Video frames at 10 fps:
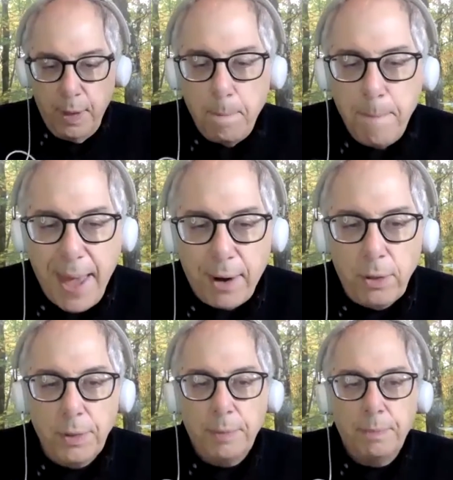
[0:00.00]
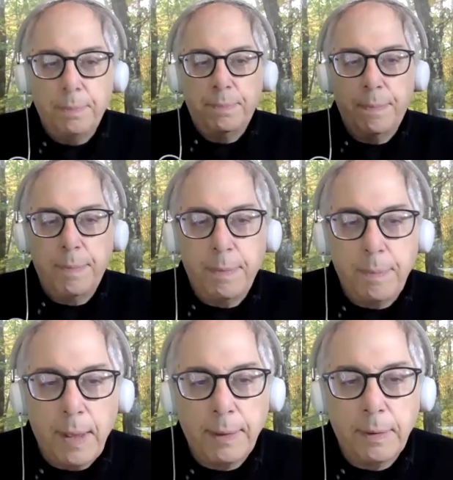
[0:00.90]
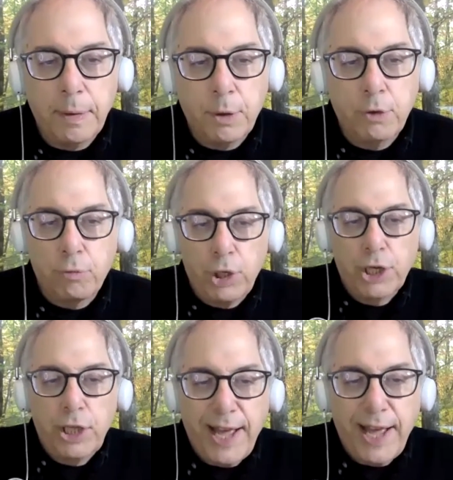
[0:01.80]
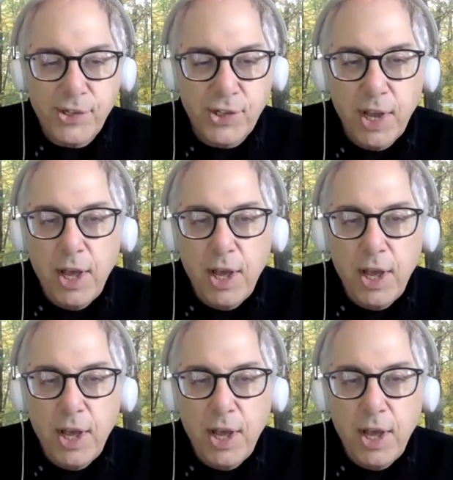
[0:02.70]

know, metal and, and Gorilla Glass,